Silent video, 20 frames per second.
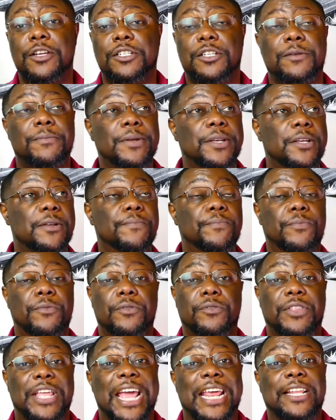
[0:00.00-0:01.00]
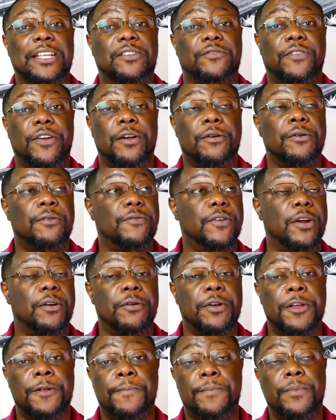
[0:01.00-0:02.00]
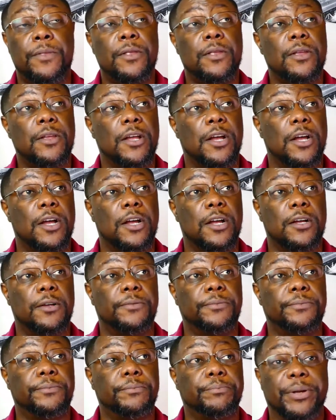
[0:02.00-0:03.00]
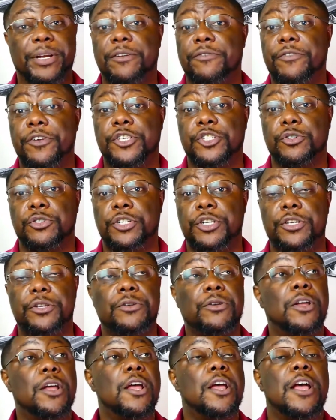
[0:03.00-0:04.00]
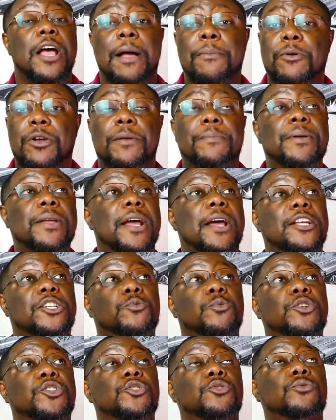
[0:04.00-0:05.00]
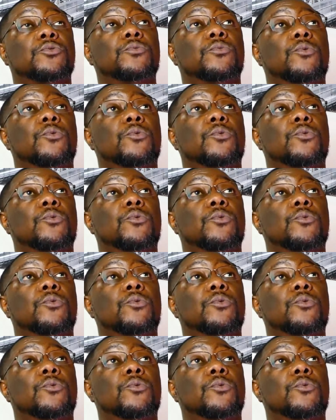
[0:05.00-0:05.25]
To me, that is very, very beneficial to you. I'm going to be honest with you.